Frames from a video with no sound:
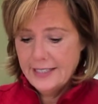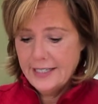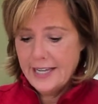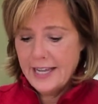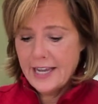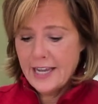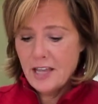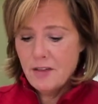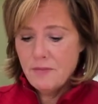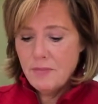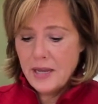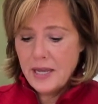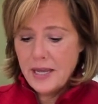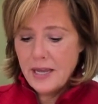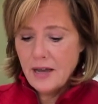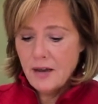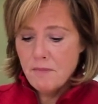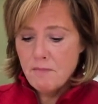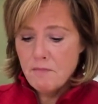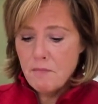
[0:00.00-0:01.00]
It can
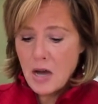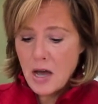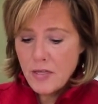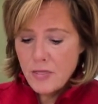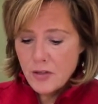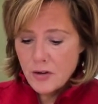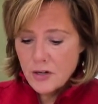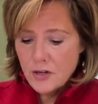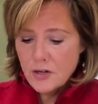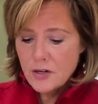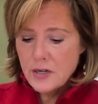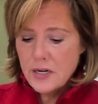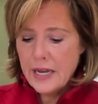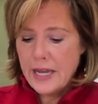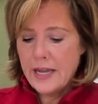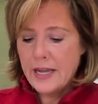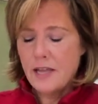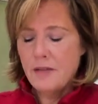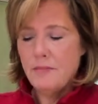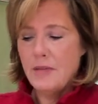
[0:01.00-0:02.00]
be a mother,
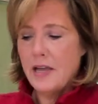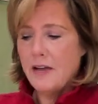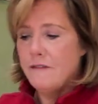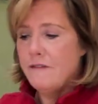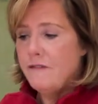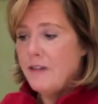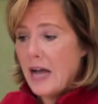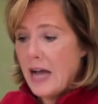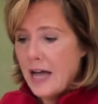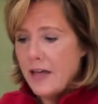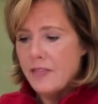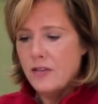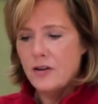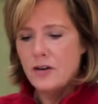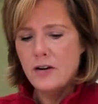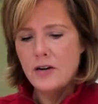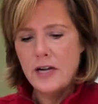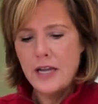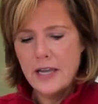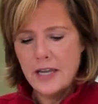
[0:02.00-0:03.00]
it can be a
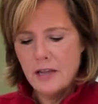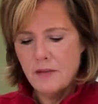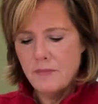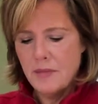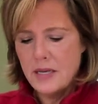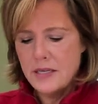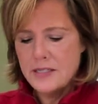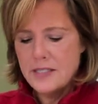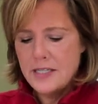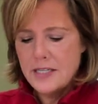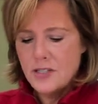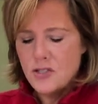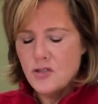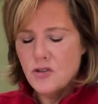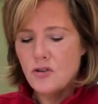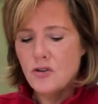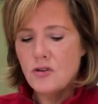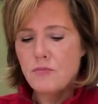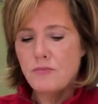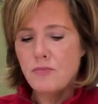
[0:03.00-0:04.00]
father, it can be a
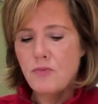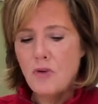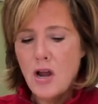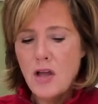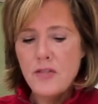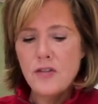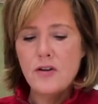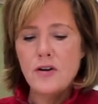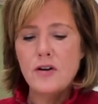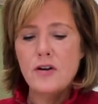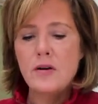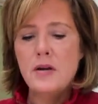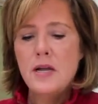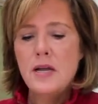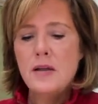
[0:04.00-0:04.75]
sister, brother,